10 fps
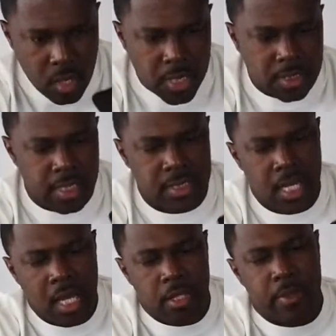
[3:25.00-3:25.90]
Okay, so
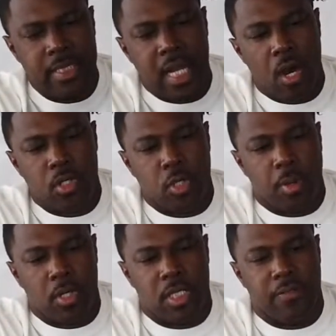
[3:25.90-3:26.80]
the reason I also
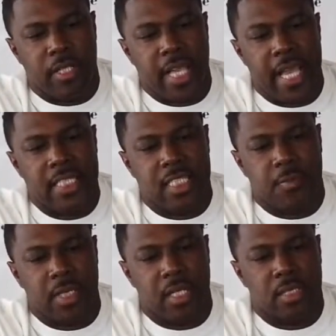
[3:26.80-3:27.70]
bought a different case is
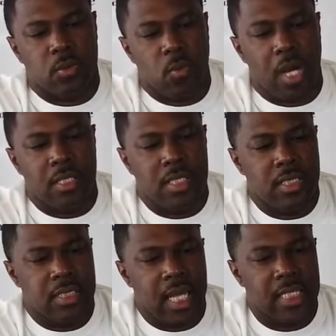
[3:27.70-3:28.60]
because while
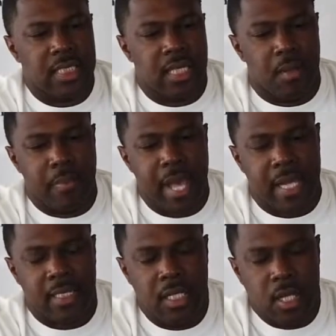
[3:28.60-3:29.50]
this is nice and
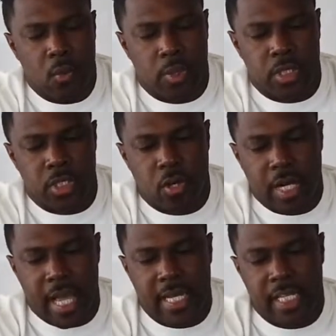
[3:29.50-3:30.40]
compact, when you
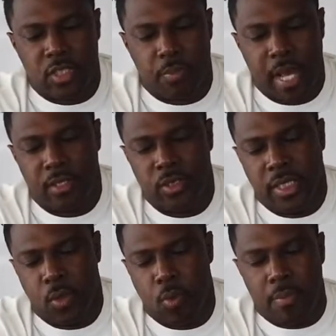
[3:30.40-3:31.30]
start adding extra batteries, you
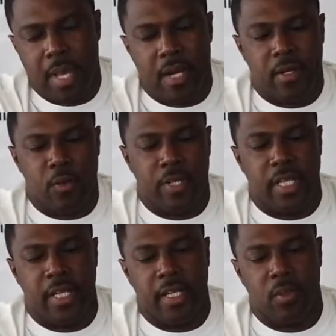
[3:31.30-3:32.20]
can get one battery over
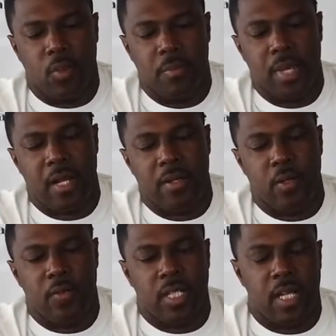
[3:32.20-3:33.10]
here, one battery
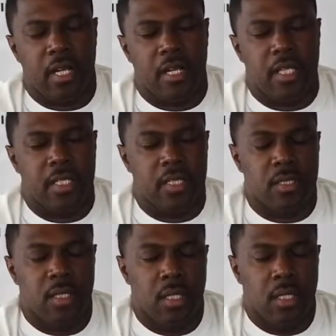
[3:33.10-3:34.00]
over there, and
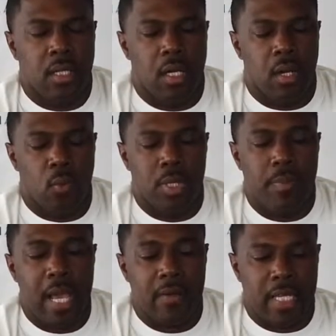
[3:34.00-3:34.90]
then one
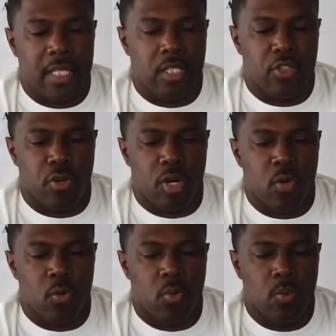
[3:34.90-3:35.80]
battery in the
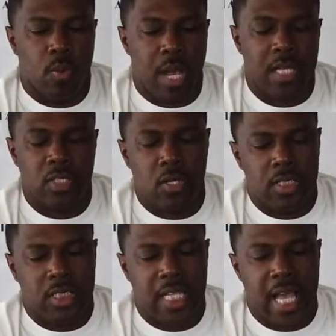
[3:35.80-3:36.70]
drone. I
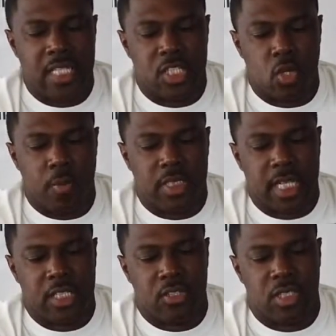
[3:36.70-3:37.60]
started just adding so
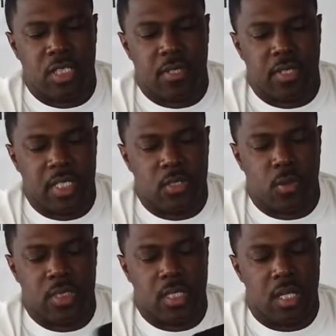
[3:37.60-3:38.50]
much extra stuff that this
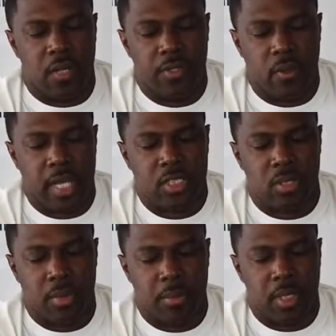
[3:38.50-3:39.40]
wasn't enough.
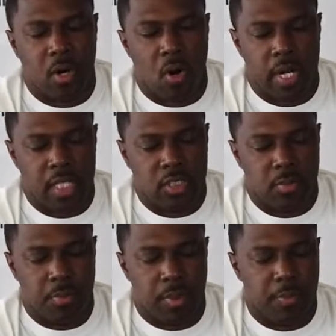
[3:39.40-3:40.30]
Extra memory card,
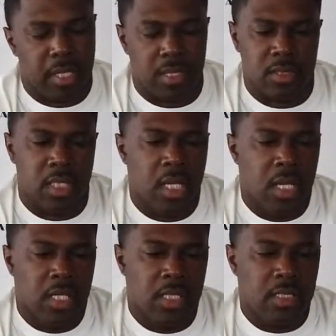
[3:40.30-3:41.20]
extra propellers.
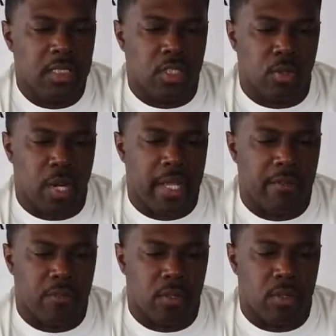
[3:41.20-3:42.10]
This is
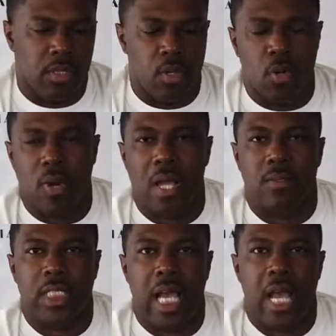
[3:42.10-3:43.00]
great for
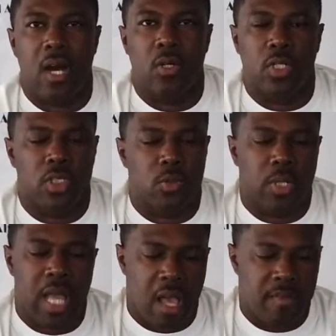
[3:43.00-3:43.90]
around town, or you just
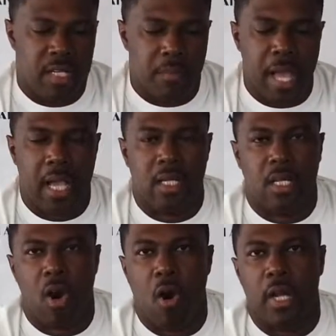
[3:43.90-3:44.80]
want to have it in the back of
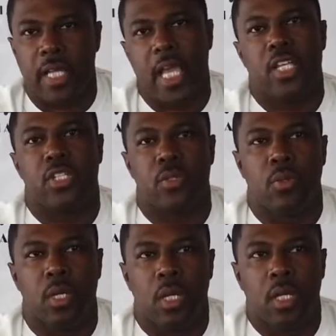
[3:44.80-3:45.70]
the car in case you
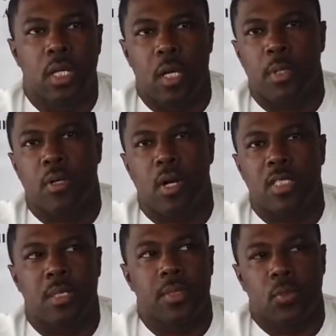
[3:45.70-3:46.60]
come
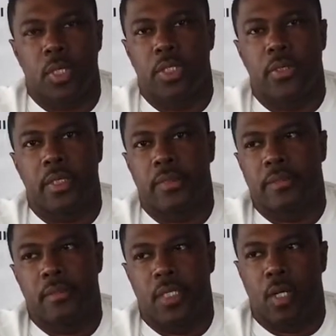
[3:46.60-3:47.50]
across something where you
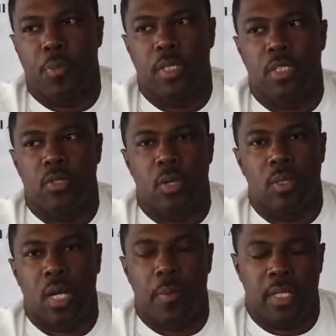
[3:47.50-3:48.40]
can put the
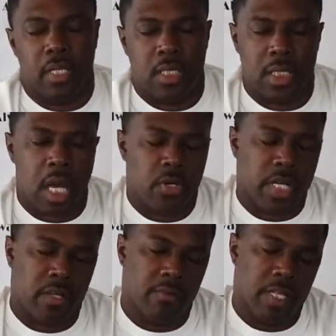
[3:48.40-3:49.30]
drone up and get a shot or
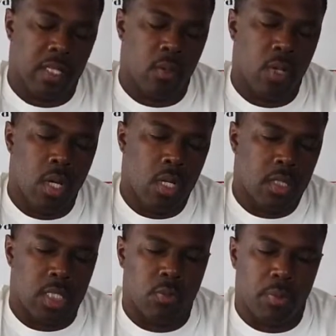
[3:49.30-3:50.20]
take a video.
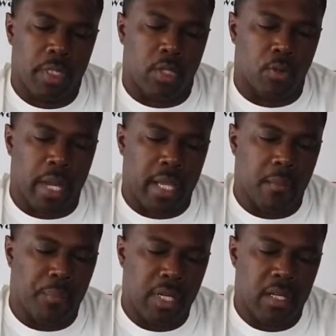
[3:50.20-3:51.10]
This would be great.
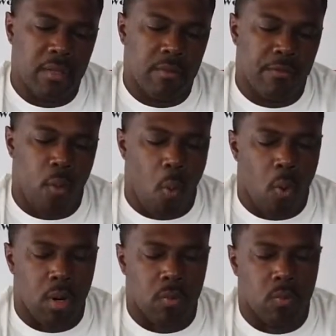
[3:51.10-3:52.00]
But
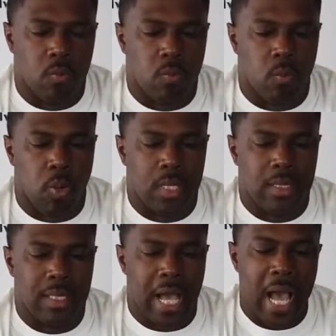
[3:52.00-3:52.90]
for
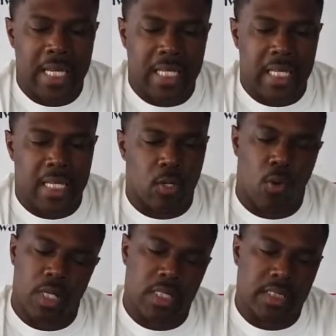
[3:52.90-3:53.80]
what I need in
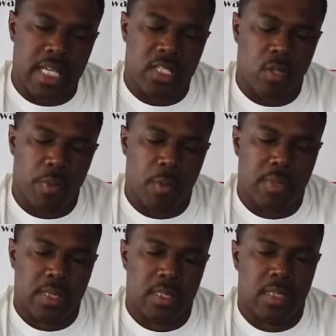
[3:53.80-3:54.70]
organizational
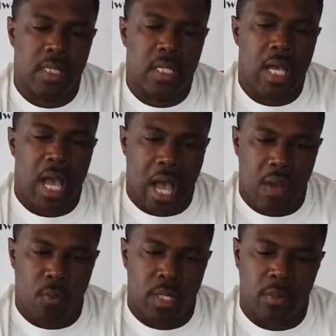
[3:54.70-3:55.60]
purposes,
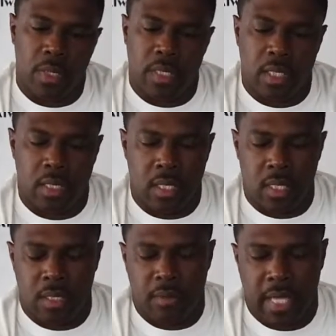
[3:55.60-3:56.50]
I went with
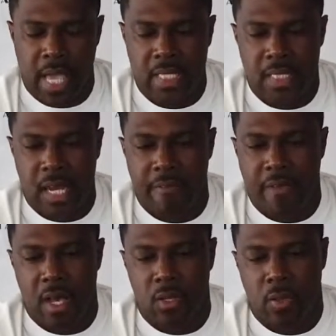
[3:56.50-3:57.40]
another case that I
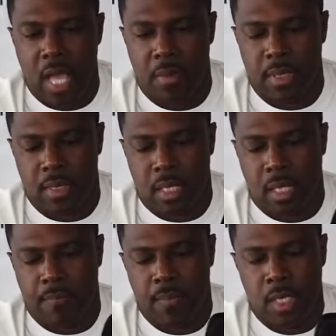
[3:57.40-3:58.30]
found on Amazon.